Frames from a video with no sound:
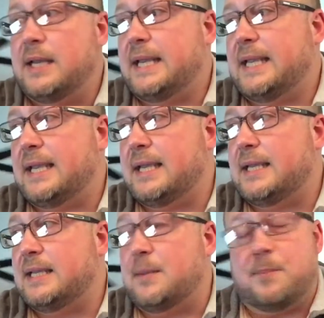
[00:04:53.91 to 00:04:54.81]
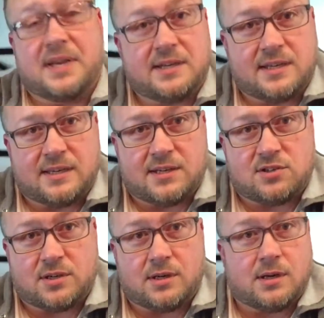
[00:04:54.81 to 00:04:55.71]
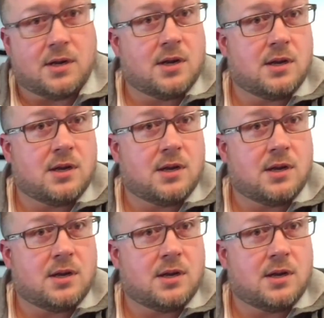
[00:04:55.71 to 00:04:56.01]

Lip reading: mint condition.